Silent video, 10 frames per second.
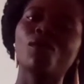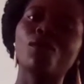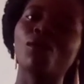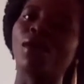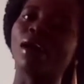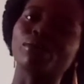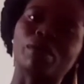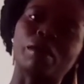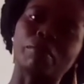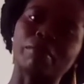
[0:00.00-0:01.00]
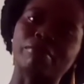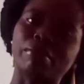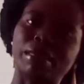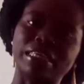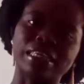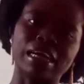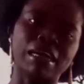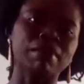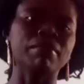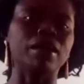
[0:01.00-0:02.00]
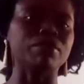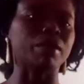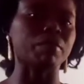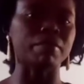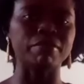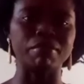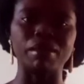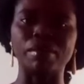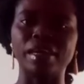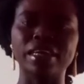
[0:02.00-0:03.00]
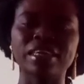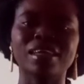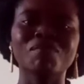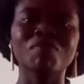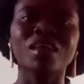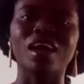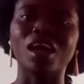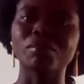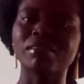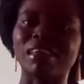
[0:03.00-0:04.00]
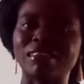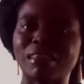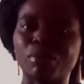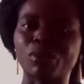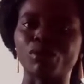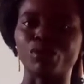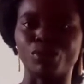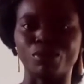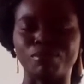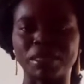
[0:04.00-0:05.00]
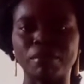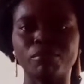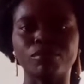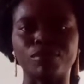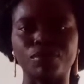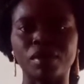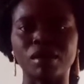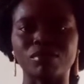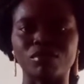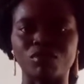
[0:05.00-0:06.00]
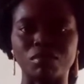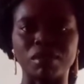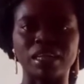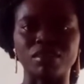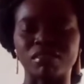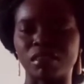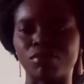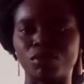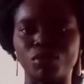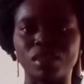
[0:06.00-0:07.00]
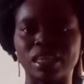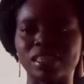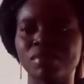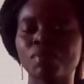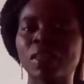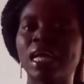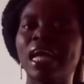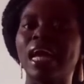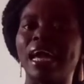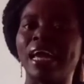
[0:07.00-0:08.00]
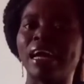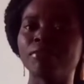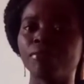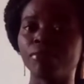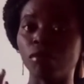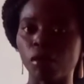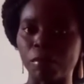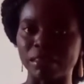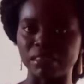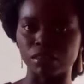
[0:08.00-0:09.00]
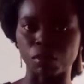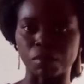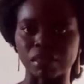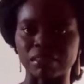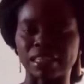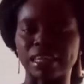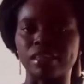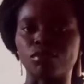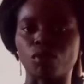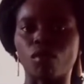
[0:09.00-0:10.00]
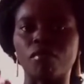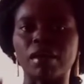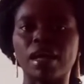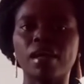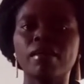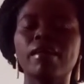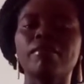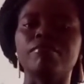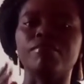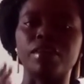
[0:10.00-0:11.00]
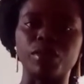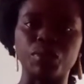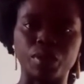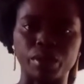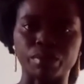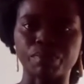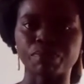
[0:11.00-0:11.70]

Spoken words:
oh, how do I prepare for my Jamb? How do I prepare for my Waec? How this has helped you to be able to know how to streamline yourself, to know that I have 4 basic topics that I need to cover very well.